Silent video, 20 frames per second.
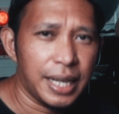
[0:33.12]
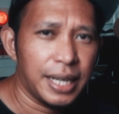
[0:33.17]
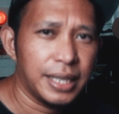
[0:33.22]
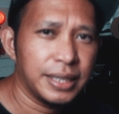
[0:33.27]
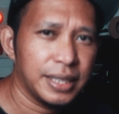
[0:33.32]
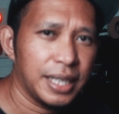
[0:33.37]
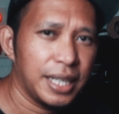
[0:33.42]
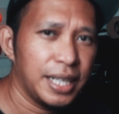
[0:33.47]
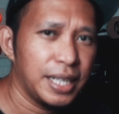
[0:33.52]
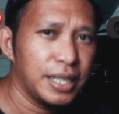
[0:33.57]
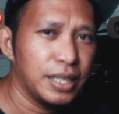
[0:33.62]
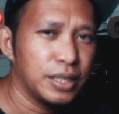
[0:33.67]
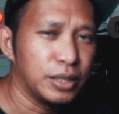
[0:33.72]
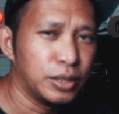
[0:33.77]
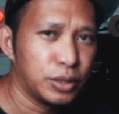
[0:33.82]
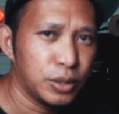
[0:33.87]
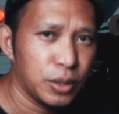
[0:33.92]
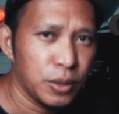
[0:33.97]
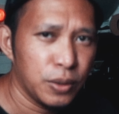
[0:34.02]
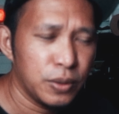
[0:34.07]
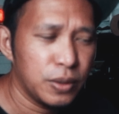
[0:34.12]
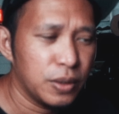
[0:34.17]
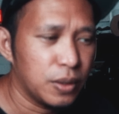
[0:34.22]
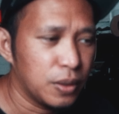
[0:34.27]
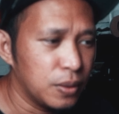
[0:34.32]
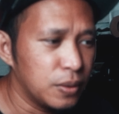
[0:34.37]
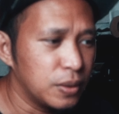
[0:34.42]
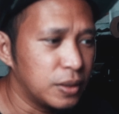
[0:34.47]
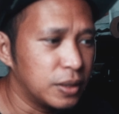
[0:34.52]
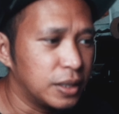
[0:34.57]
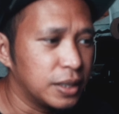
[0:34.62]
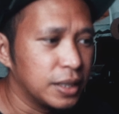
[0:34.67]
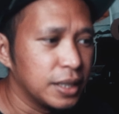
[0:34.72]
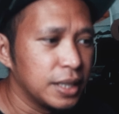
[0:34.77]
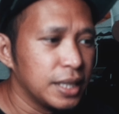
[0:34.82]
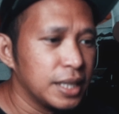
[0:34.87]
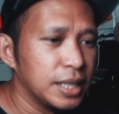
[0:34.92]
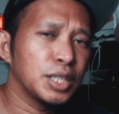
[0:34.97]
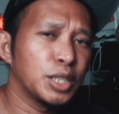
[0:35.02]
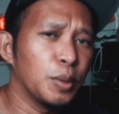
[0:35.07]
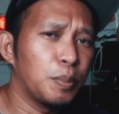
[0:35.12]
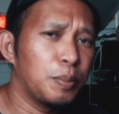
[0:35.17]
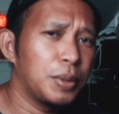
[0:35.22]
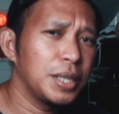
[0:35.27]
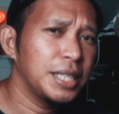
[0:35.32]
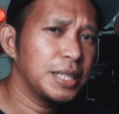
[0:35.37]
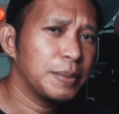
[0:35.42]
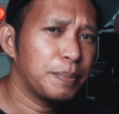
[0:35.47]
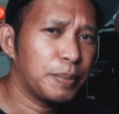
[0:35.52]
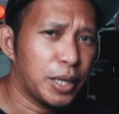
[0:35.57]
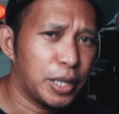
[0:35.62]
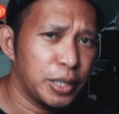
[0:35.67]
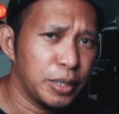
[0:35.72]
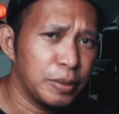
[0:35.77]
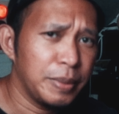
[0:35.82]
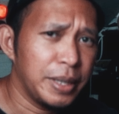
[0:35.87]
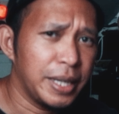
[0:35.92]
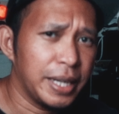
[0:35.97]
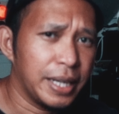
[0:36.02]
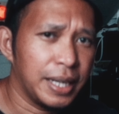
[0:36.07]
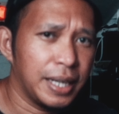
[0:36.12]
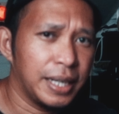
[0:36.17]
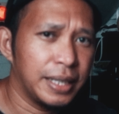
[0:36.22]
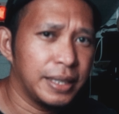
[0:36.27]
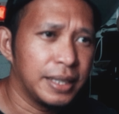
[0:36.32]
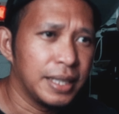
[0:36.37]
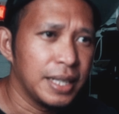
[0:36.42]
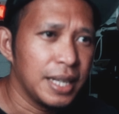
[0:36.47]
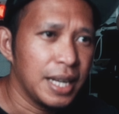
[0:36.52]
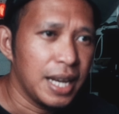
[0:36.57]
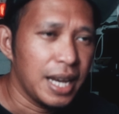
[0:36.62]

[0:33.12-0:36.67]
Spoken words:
as a drone owner. So please pardon me ahead,